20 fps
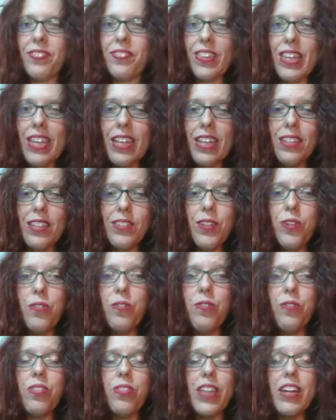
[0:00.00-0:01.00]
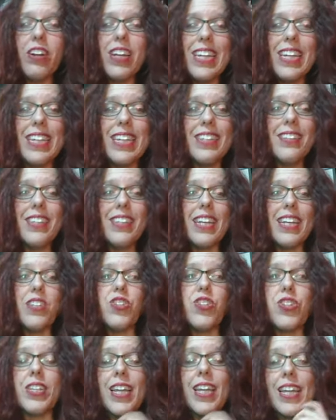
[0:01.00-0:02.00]
So there is a
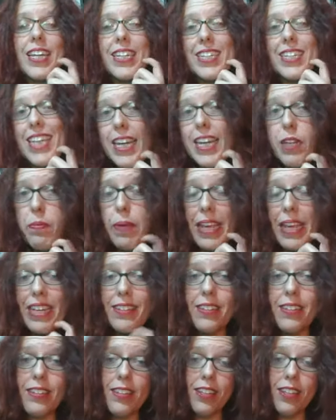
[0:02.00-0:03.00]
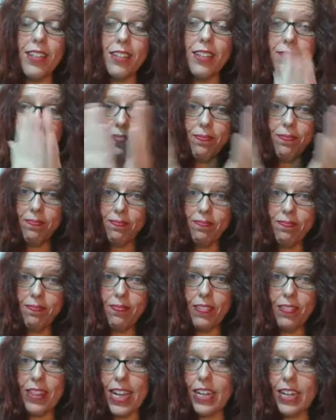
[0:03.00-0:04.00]
genetic database
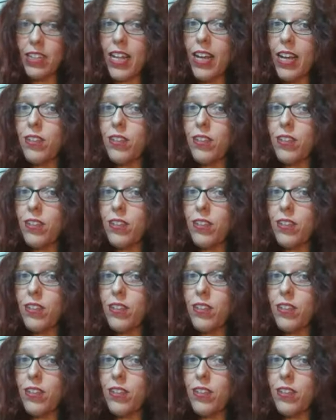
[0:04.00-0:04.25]
that allows